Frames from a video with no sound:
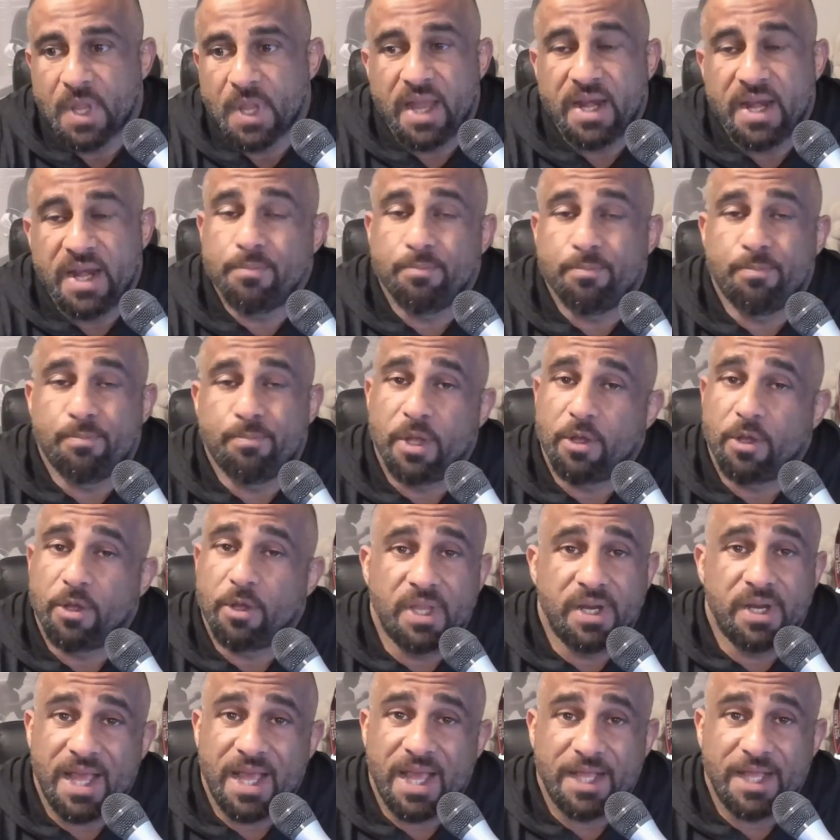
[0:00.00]
didn't build
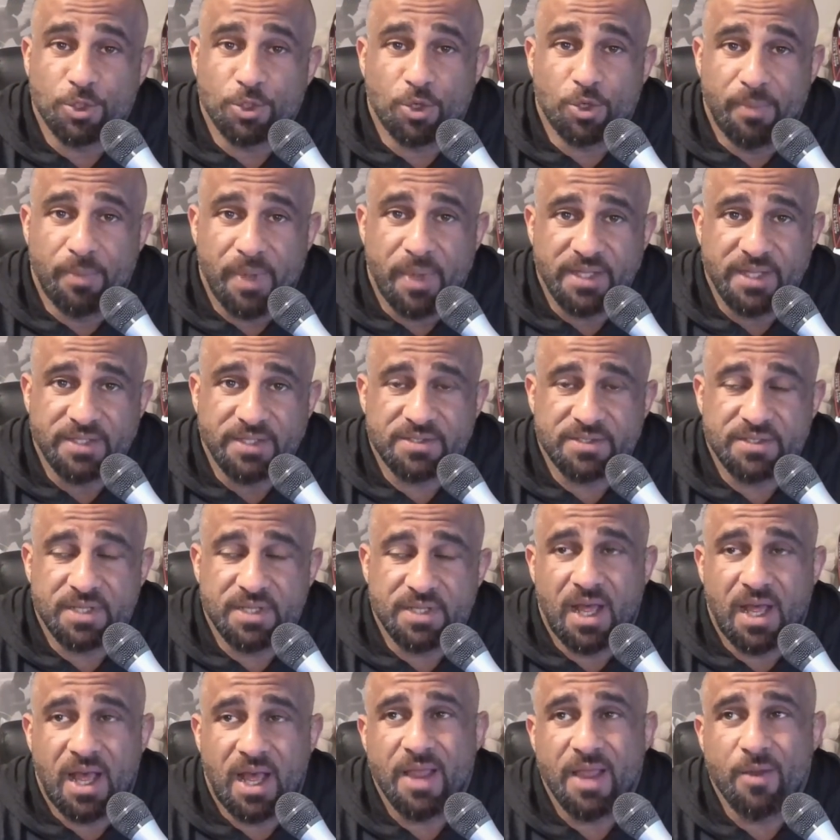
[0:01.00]
a natural base.
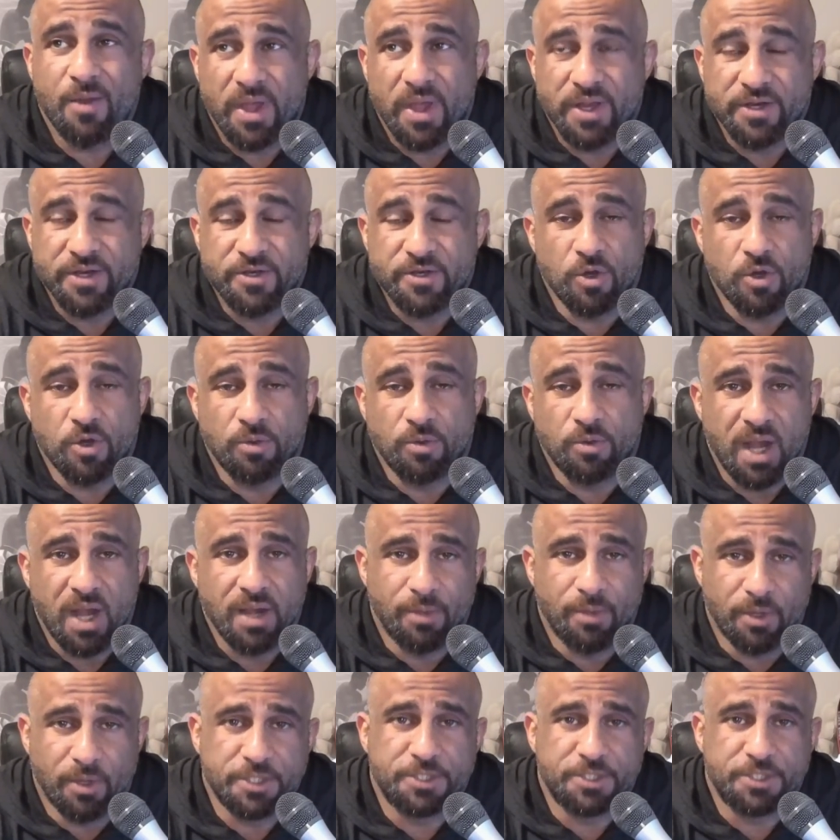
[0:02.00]
I went to a
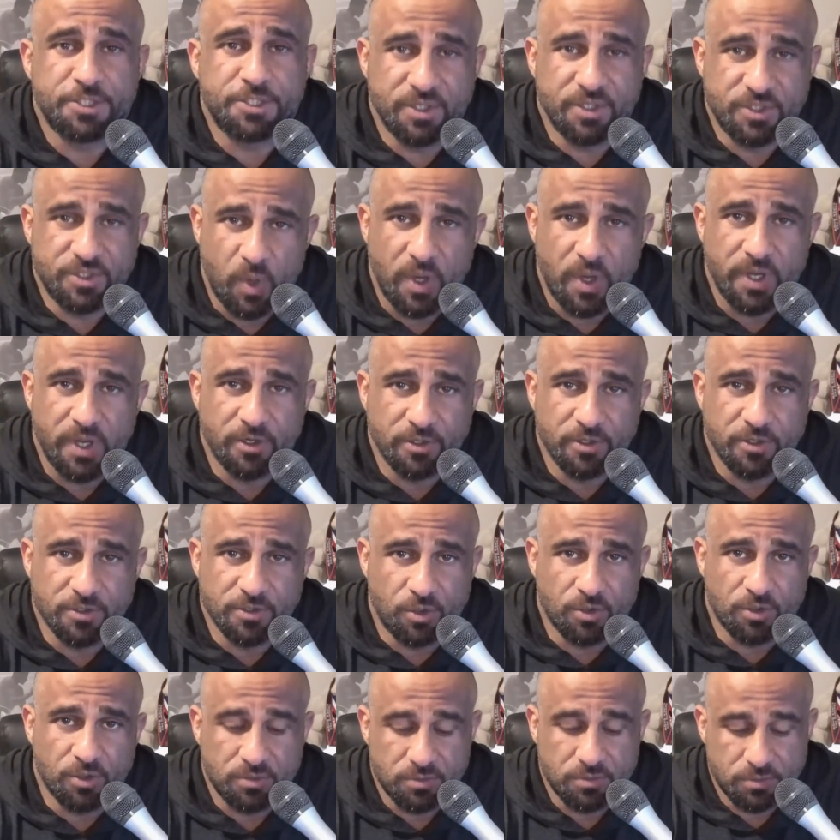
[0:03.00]
bodybuilding show at 20 years
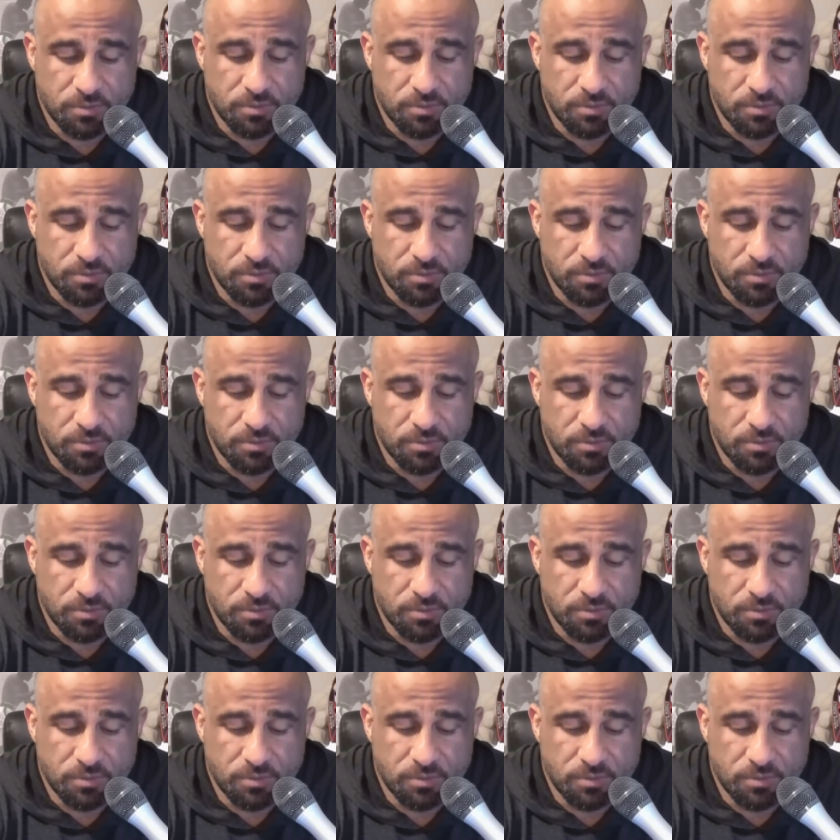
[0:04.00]
old.